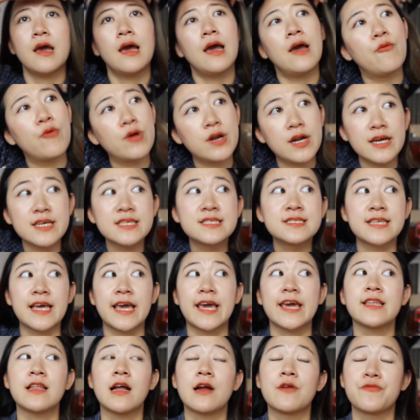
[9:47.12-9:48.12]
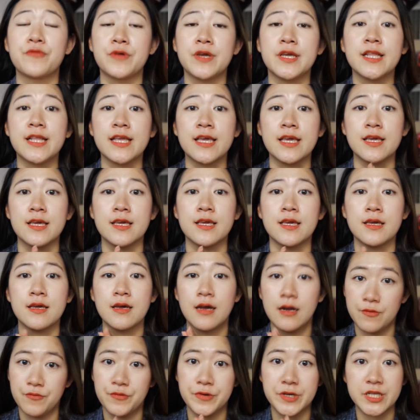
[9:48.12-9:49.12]
And when I say it, I
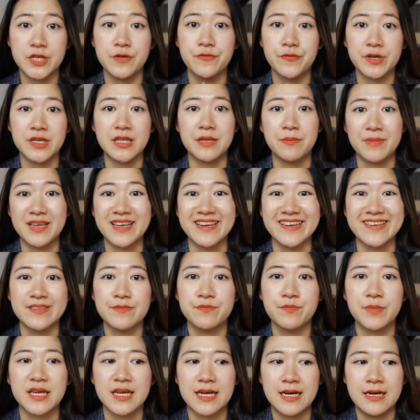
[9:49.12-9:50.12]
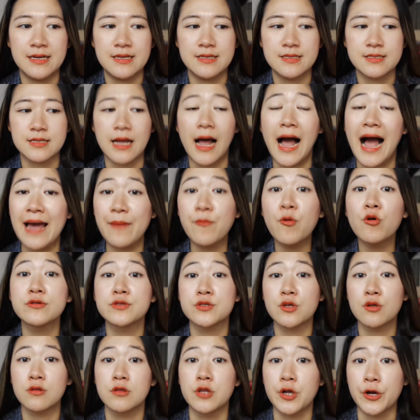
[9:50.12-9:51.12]
really mean it, because I'm
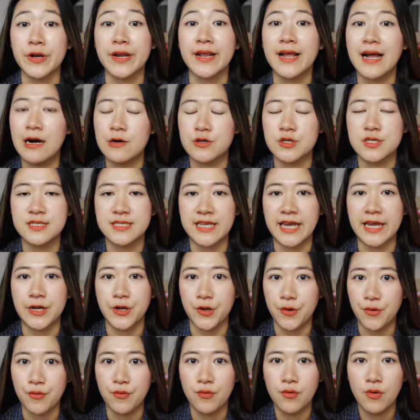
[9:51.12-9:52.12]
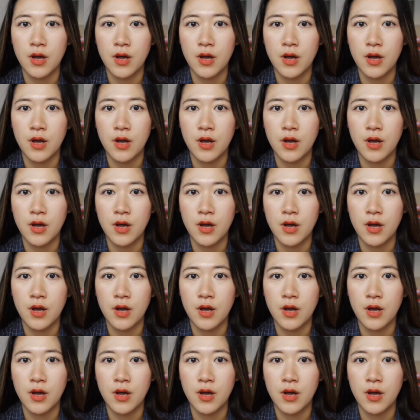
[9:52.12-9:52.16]
also learning how to say no.